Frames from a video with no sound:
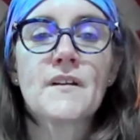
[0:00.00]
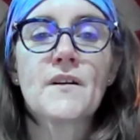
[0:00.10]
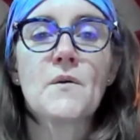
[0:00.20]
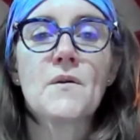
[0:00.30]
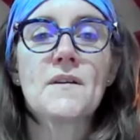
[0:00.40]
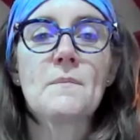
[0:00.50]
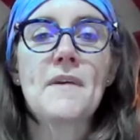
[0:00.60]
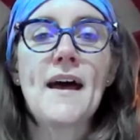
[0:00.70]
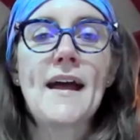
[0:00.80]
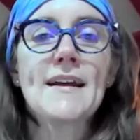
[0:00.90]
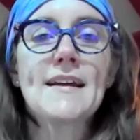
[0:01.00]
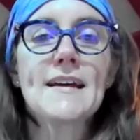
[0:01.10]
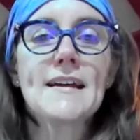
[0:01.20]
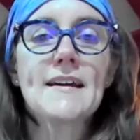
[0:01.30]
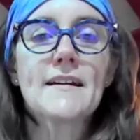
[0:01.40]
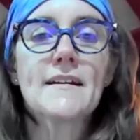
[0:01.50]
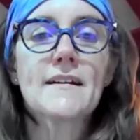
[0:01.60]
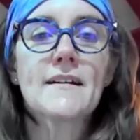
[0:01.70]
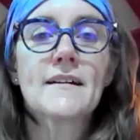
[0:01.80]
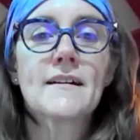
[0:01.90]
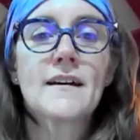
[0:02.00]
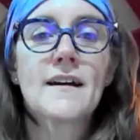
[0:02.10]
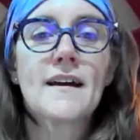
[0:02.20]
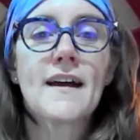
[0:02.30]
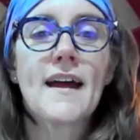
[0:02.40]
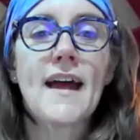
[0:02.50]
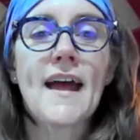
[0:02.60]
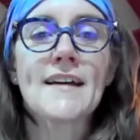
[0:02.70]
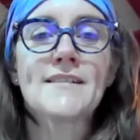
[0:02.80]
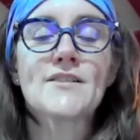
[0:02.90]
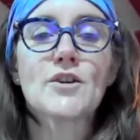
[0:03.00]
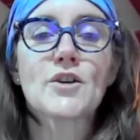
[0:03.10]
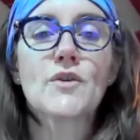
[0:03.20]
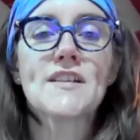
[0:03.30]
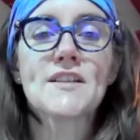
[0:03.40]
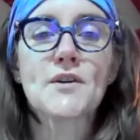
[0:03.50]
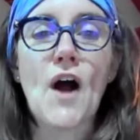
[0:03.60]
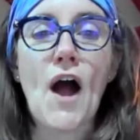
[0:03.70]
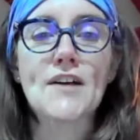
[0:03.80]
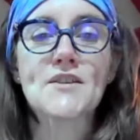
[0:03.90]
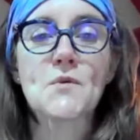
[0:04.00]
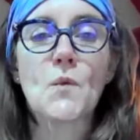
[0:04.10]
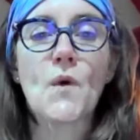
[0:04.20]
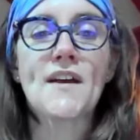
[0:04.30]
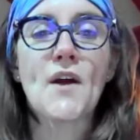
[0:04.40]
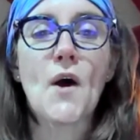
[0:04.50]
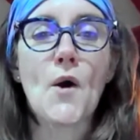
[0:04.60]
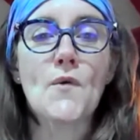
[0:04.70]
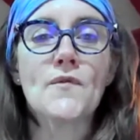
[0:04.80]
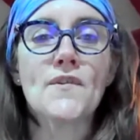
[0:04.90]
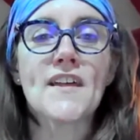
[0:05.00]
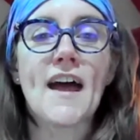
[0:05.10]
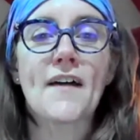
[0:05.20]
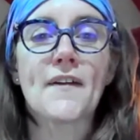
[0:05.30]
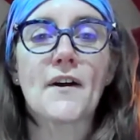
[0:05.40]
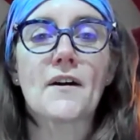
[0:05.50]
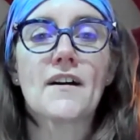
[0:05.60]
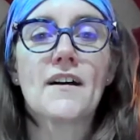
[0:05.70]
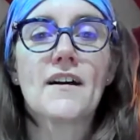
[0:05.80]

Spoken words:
lower them 90, and crisscross one over the other.